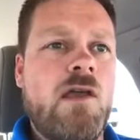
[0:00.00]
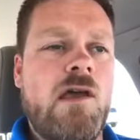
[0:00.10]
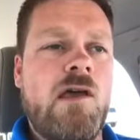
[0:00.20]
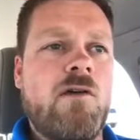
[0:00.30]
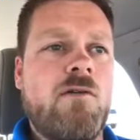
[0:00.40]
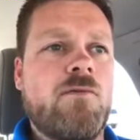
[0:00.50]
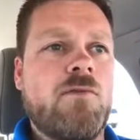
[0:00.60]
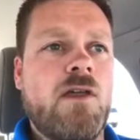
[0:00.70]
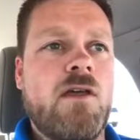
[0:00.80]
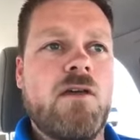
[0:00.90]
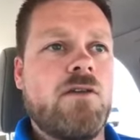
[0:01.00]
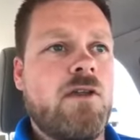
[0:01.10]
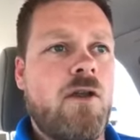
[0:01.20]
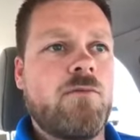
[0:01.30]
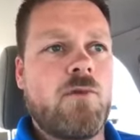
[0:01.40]
of the, you
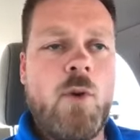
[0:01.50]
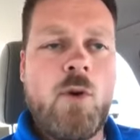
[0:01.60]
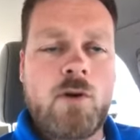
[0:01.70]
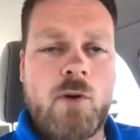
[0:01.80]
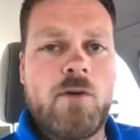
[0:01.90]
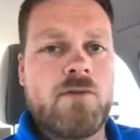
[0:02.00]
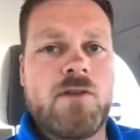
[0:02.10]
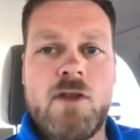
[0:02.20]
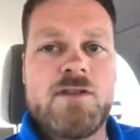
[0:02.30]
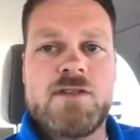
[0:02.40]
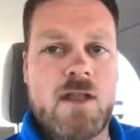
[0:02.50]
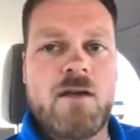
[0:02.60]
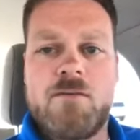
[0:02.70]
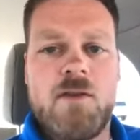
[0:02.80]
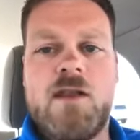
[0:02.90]
know, quote unquote, the good
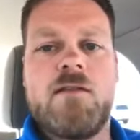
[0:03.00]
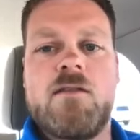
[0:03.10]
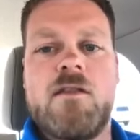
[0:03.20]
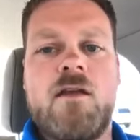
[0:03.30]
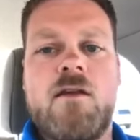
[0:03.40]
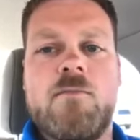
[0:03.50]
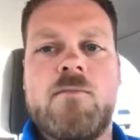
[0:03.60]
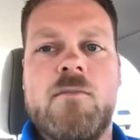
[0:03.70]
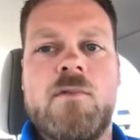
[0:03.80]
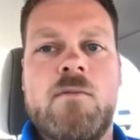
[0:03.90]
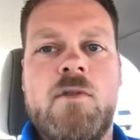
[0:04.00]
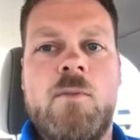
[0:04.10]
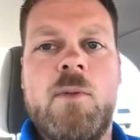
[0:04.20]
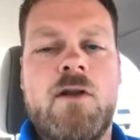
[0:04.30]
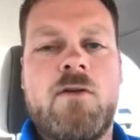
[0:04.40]
stuff in it, the
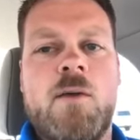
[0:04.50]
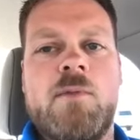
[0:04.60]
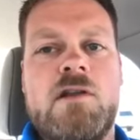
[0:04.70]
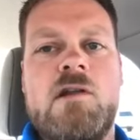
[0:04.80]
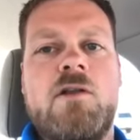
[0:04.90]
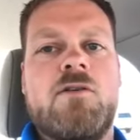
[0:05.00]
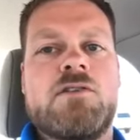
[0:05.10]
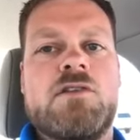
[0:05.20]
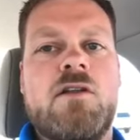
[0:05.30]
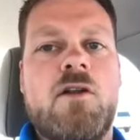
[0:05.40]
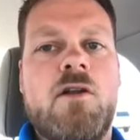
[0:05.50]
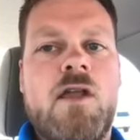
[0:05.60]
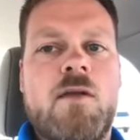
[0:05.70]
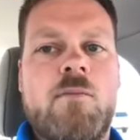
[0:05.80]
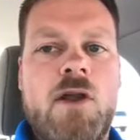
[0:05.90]
better raw materials that are
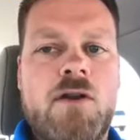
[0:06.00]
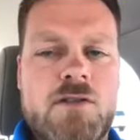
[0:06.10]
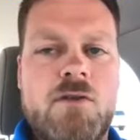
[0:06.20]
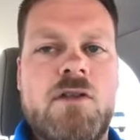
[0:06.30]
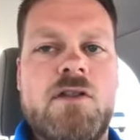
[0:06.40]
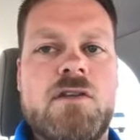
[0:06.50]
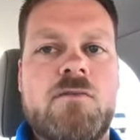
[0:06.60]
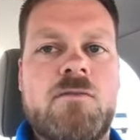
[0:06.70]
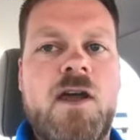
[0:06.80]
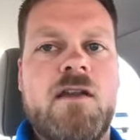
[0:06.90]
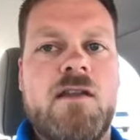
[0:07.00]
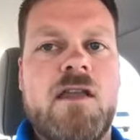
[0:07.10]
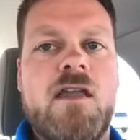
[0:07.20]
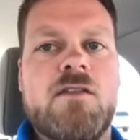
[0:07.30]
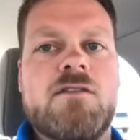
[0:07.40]
better suited to fight
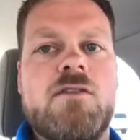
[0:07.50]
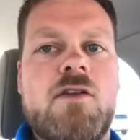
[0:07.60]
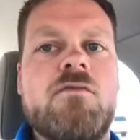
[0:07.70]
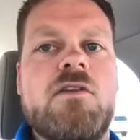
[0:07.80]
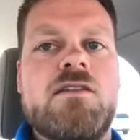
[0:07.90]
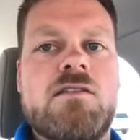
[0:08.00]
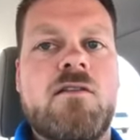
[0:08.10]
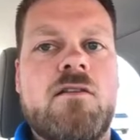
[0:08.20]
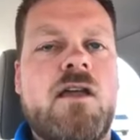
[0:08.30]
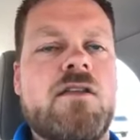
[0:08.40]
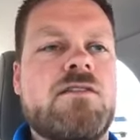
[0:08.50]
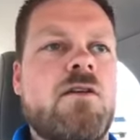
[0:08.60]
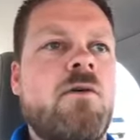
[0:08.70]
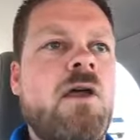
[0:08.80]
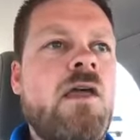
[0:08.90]
against UV sunlight.
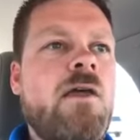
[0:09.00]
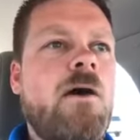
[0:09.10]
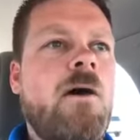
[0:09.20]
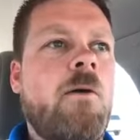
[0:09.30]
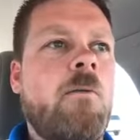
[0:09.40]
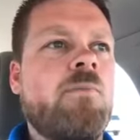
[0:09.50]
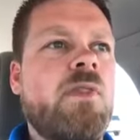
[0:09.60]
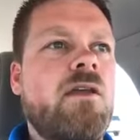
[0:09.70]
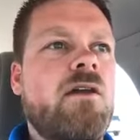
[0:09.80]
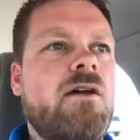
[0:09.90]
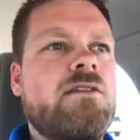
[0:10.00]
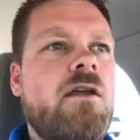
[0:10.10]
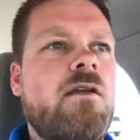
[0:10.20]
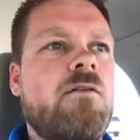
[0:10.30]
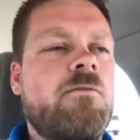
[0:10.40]
So I'll tell
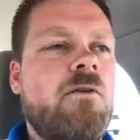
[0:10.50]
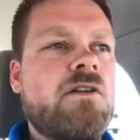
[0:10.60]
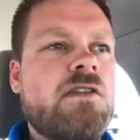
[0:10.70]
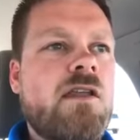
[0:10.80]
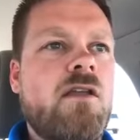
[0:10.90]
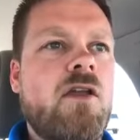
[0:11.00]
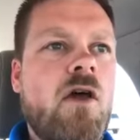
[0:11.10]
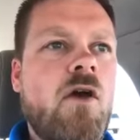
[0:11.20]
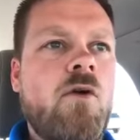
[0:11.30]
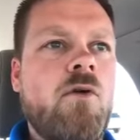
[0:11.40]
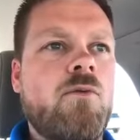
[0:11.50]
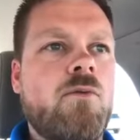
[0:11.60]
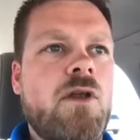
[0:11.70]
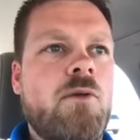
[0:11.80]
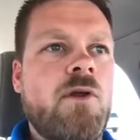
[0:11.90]
you the first thing to go
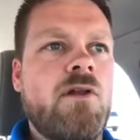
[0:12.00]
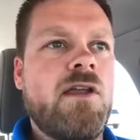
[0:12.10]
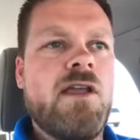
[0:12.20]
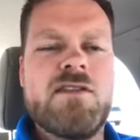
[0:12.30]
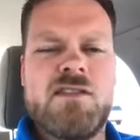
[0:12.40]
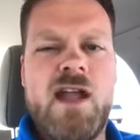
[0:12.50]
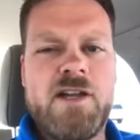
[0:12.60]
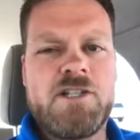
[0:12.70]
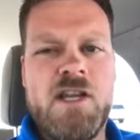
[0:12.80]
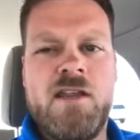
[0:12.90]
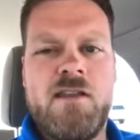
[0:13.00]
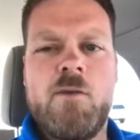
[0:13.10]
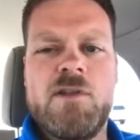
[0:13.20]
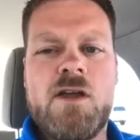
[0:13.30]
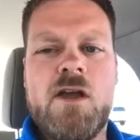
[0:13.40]
really is that sheen that
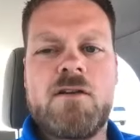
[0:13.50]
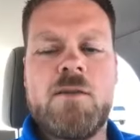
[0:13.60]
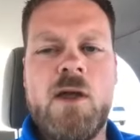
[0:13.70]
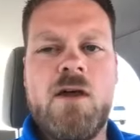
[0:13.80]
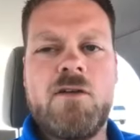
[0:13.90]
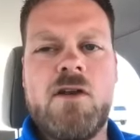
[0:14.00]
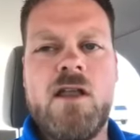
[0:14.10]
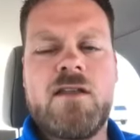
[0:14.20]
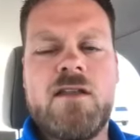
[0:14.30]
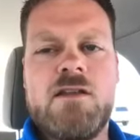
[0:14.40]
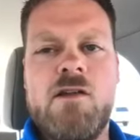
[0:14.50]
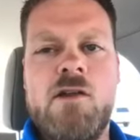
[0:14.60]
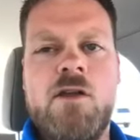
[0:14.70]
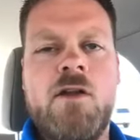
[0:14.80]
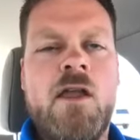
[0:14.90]
we talked about on
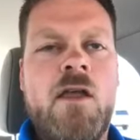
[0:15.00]
exterior.